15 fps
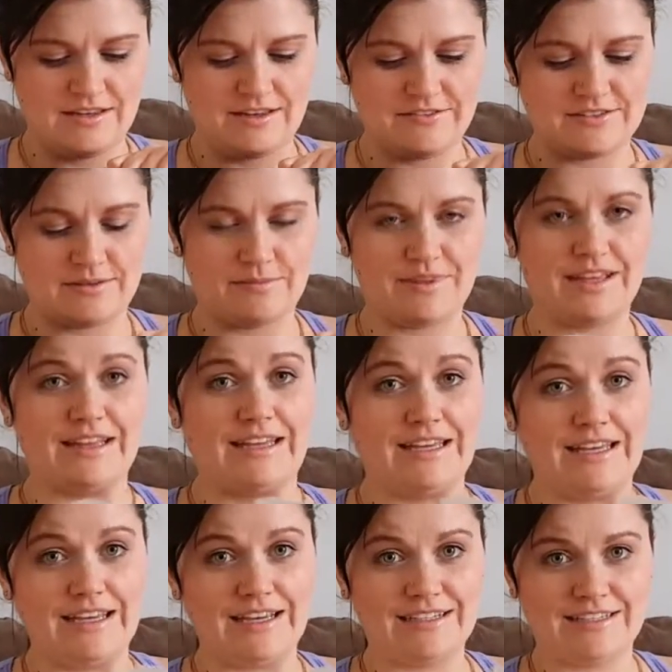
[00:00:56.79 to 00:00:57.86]
If something
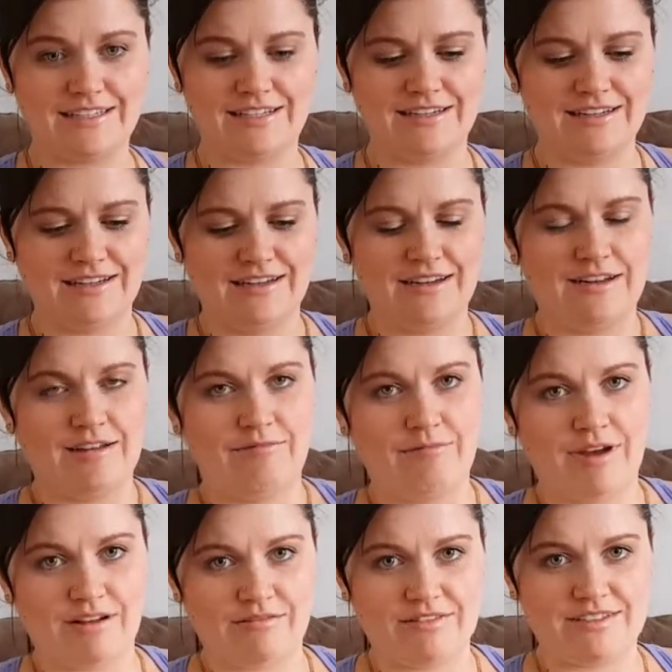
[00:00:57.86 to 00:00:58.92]
leaked,
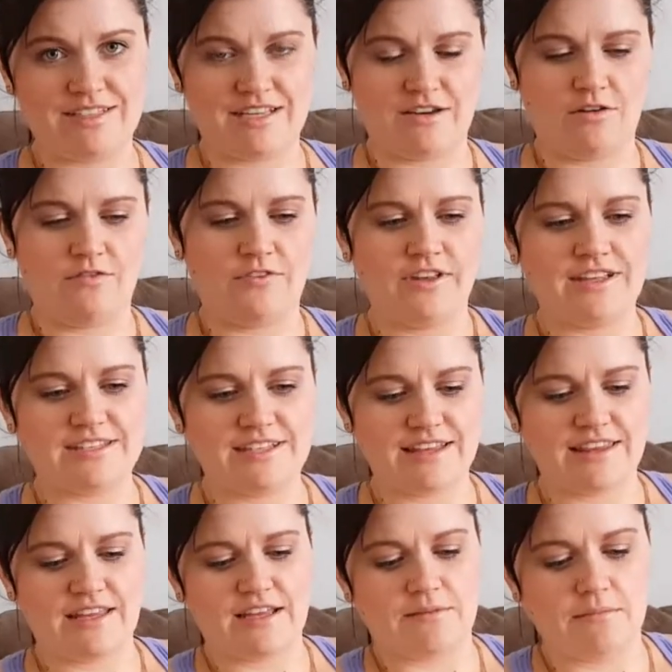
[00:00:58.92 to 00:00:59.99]
but we'll see. Hopefully it's
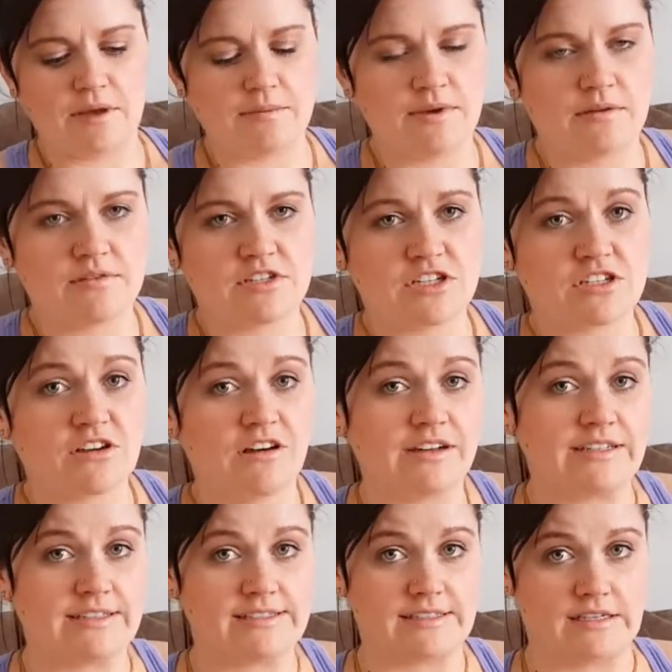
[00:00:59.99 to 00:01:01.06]
nothing. It maybe it was just
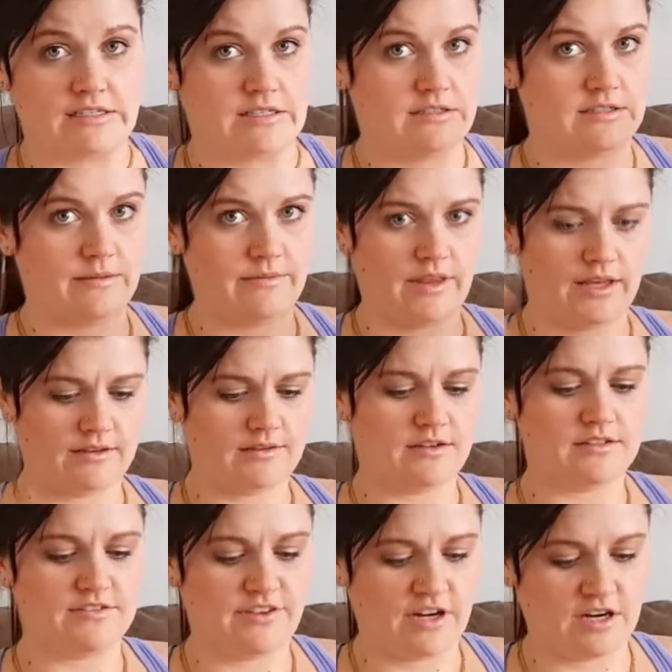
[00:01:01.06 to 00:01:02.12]
condensation or something.
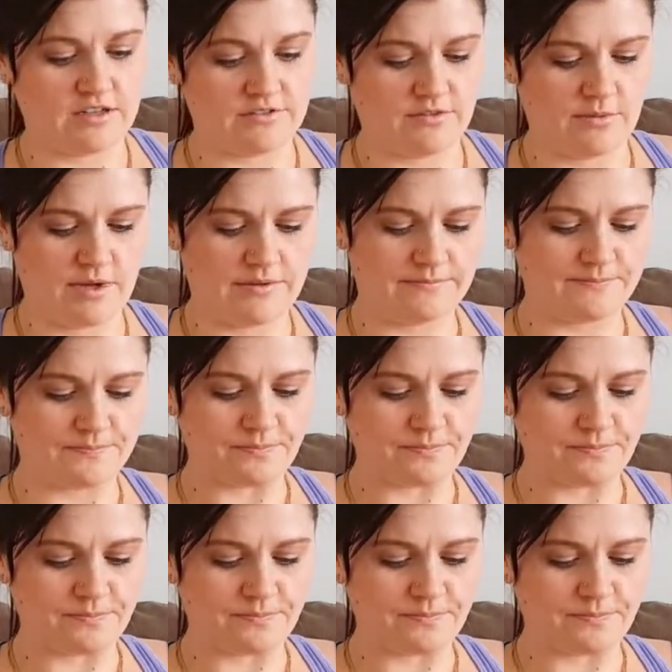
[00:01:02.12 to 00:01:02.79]
Cross your fingers for me.